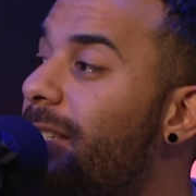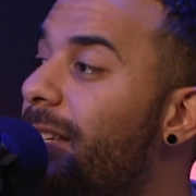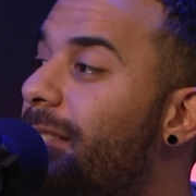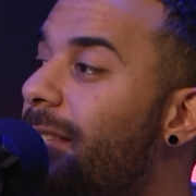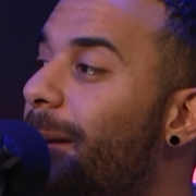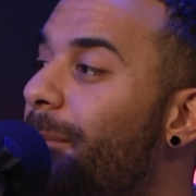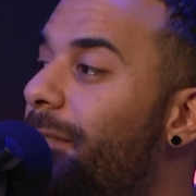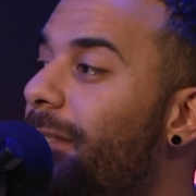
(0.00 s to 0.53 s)
need
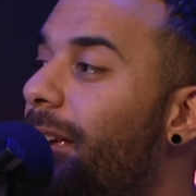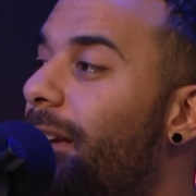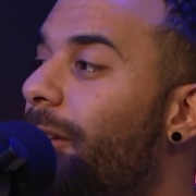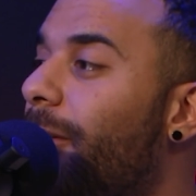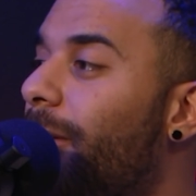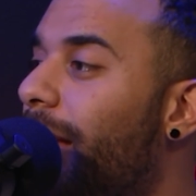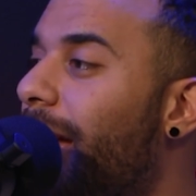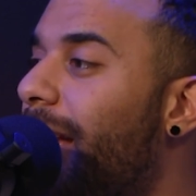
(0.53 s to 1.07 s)
something,
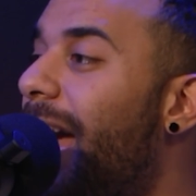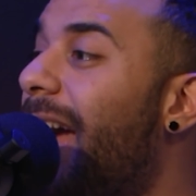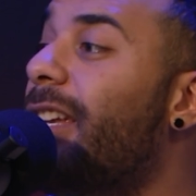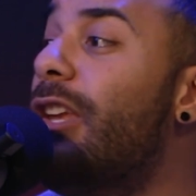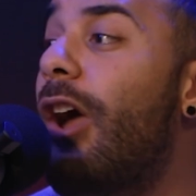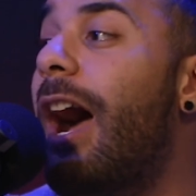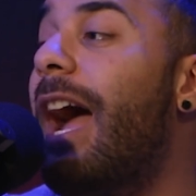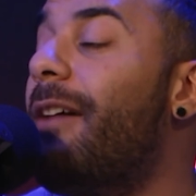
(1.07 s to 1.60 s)
or like I
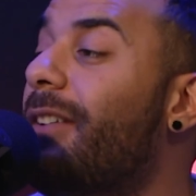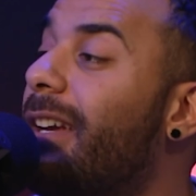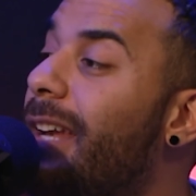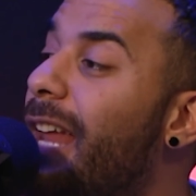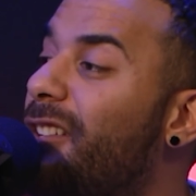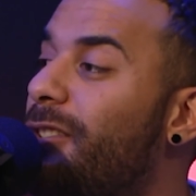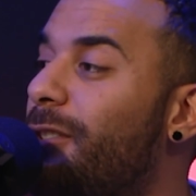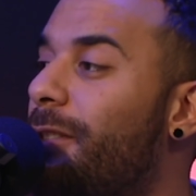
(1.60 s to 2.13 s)
know I have a
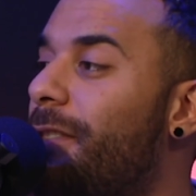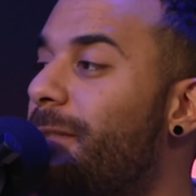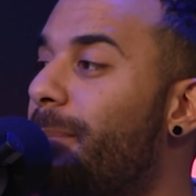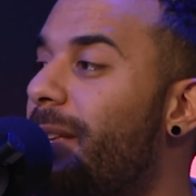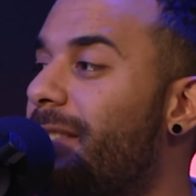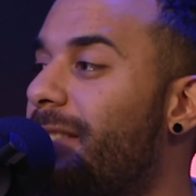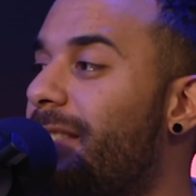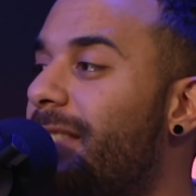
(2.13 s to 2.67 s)
connection to this
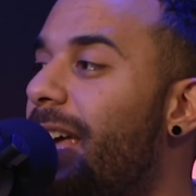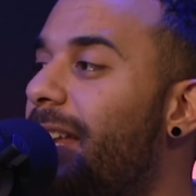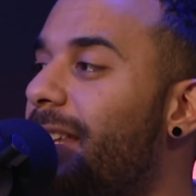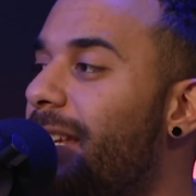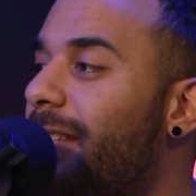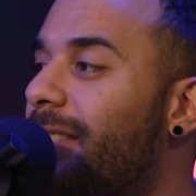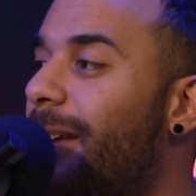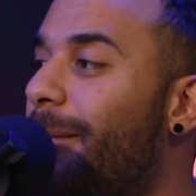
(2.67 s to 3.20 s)
business that
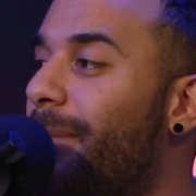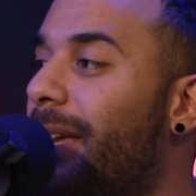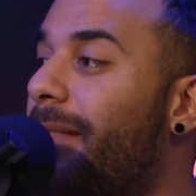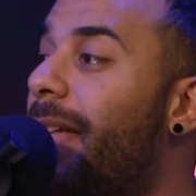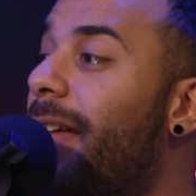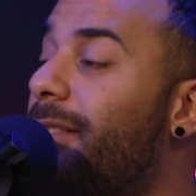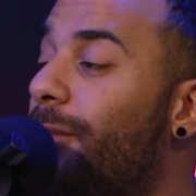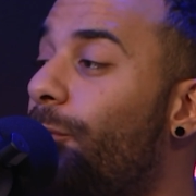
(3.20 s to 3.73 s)
needs something, and
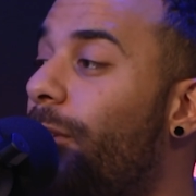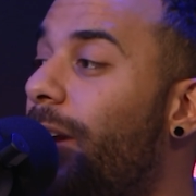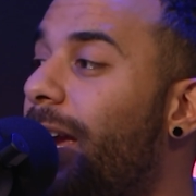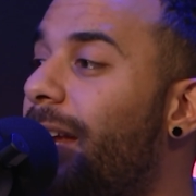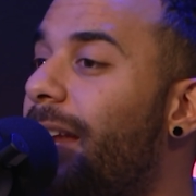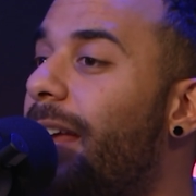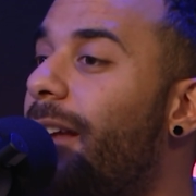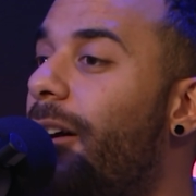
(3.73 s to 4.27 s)
that's
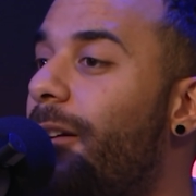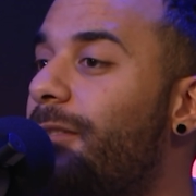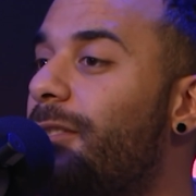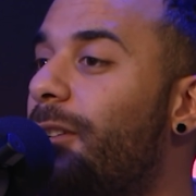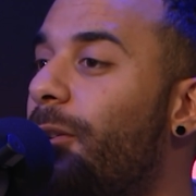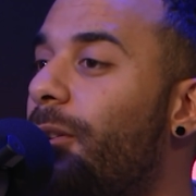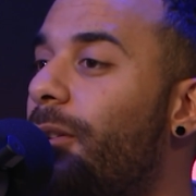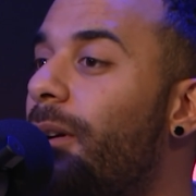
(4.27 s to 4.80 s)
great. And
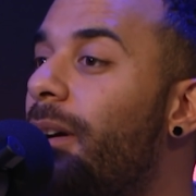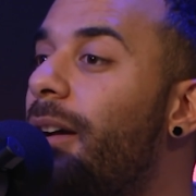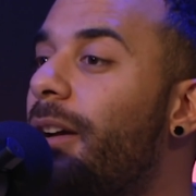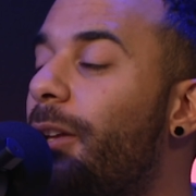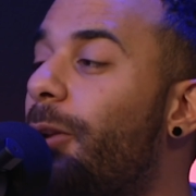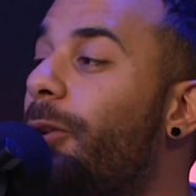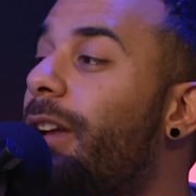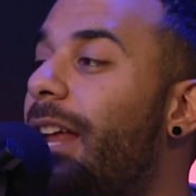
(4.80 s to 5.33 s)
also
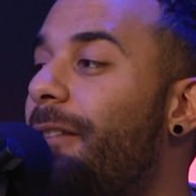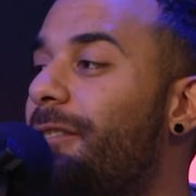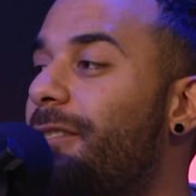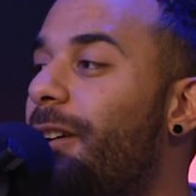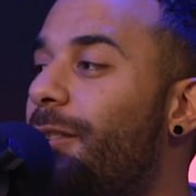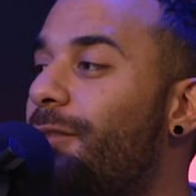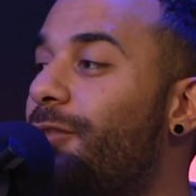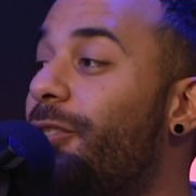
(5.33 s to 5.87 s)
you're gonna have to
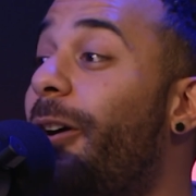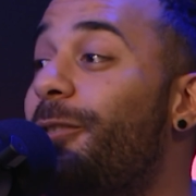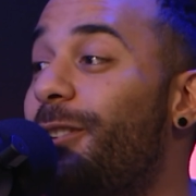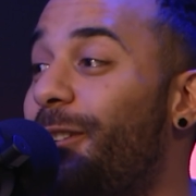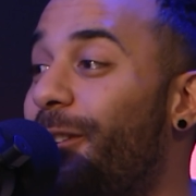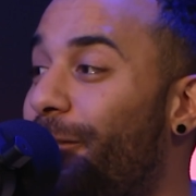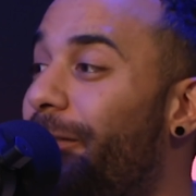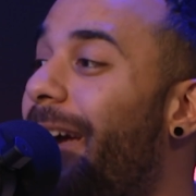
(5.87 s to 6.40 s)
start
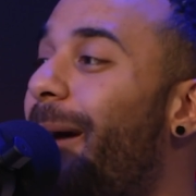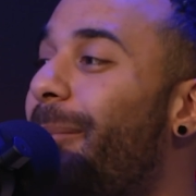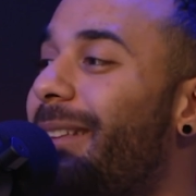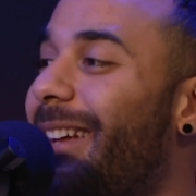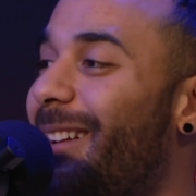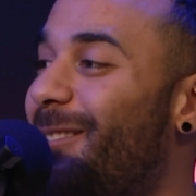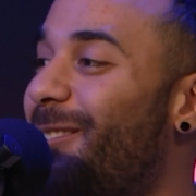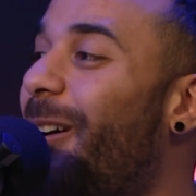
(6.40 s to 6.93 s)
charging your
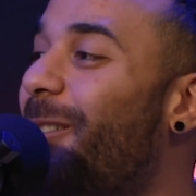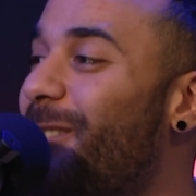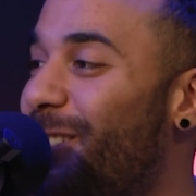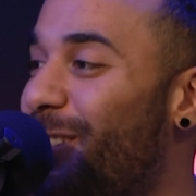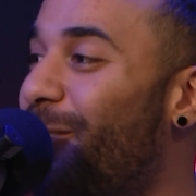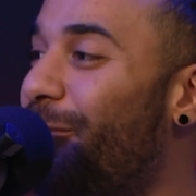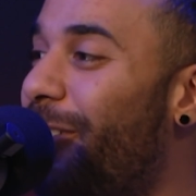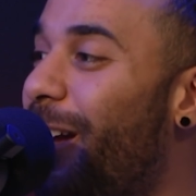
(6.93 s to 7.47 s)
family and charging
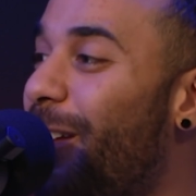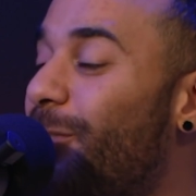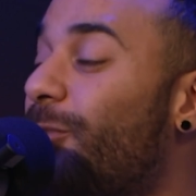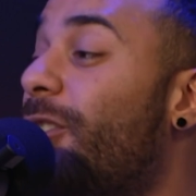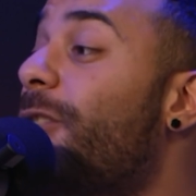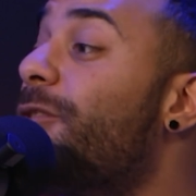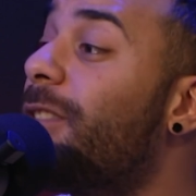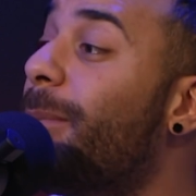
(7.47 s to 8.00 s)
your friends or
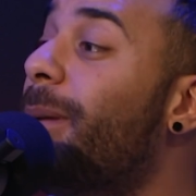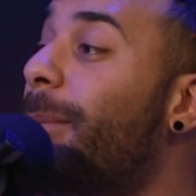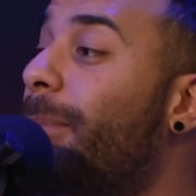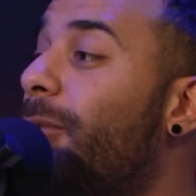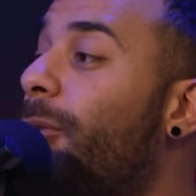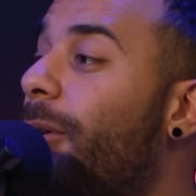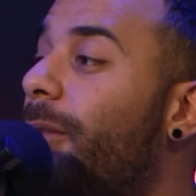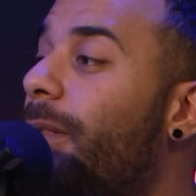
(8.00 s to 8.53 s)
charging the
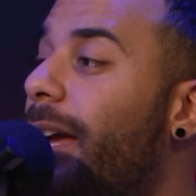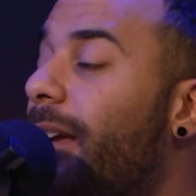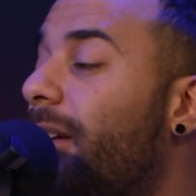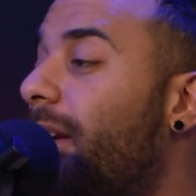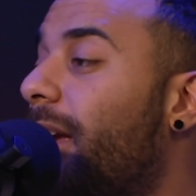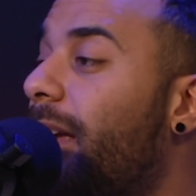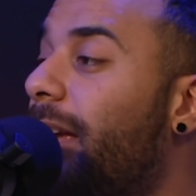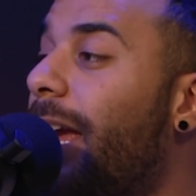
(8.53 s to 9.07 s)
people who are
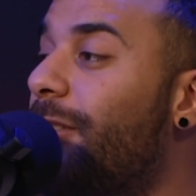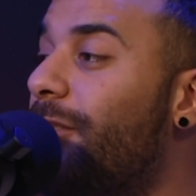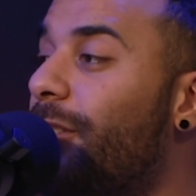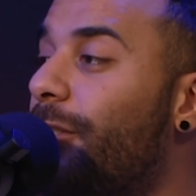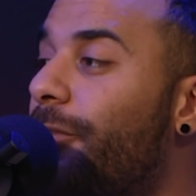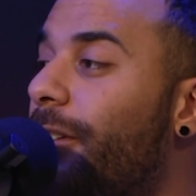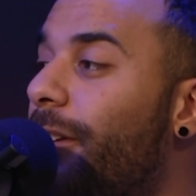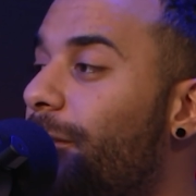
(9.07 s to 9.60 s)
like engaging
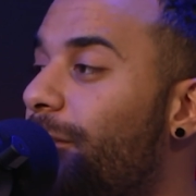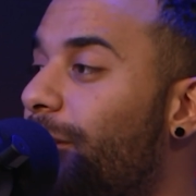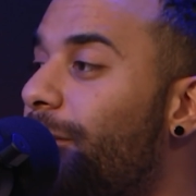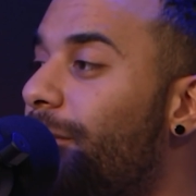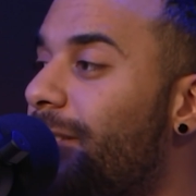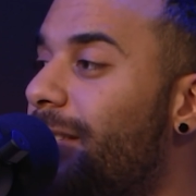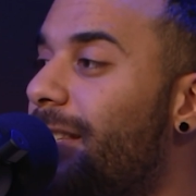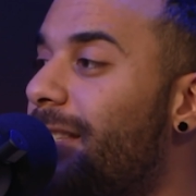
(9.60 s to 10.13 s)
you for your
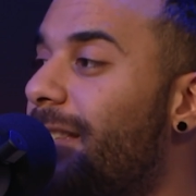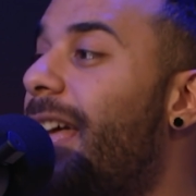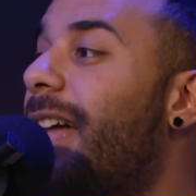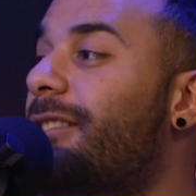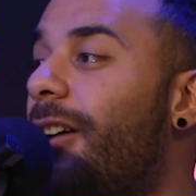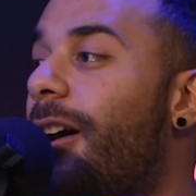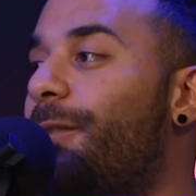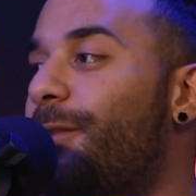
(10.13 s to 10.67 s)
services. And
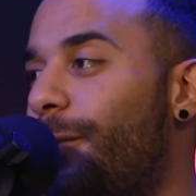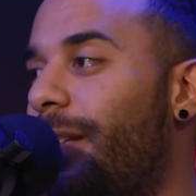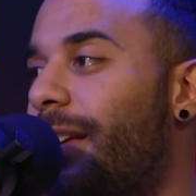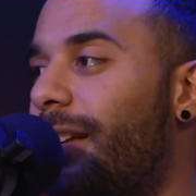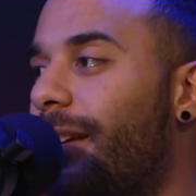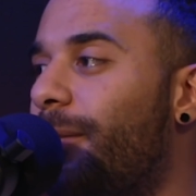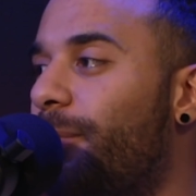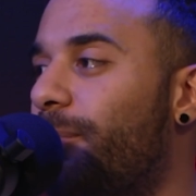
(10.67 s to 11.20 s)
that's also
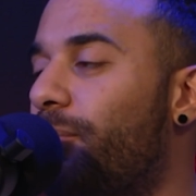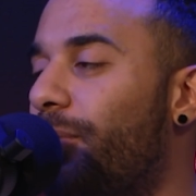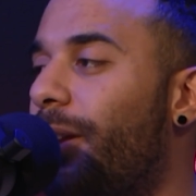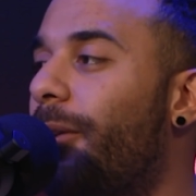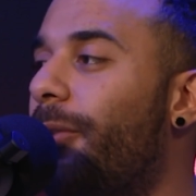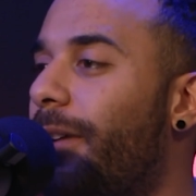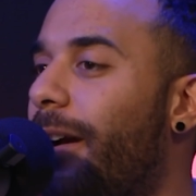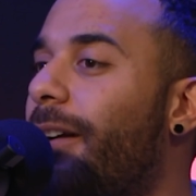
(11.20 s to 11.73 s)
like a
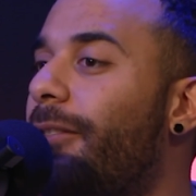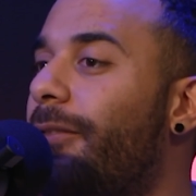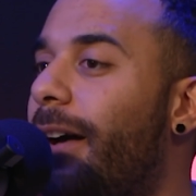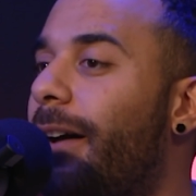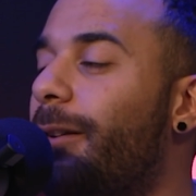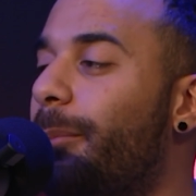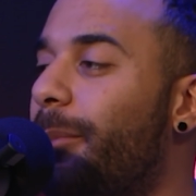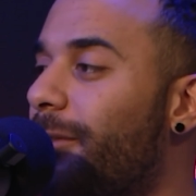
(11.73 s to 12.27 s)
very
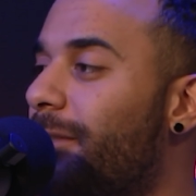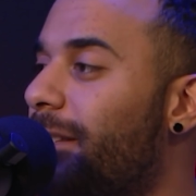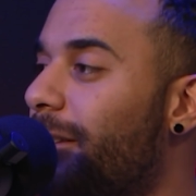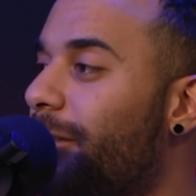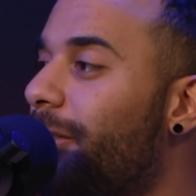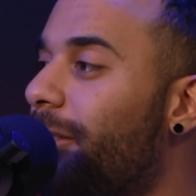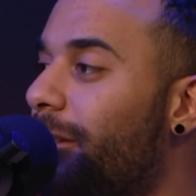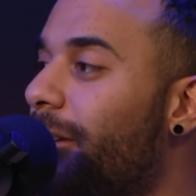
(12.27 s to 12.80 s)
valuable
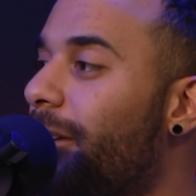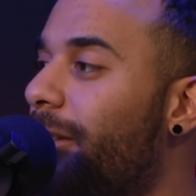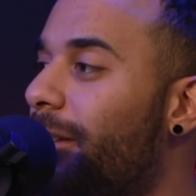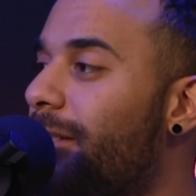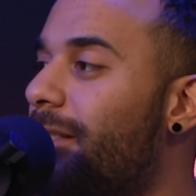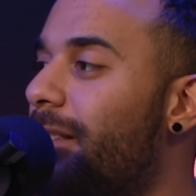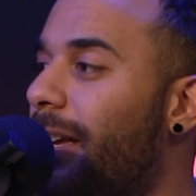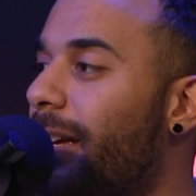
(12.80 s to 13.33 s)
skill to learn,
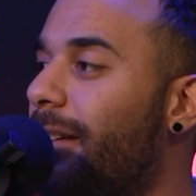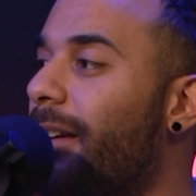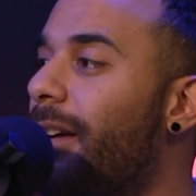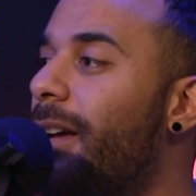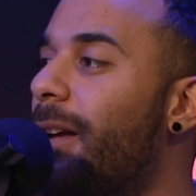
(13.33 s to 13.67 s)
is like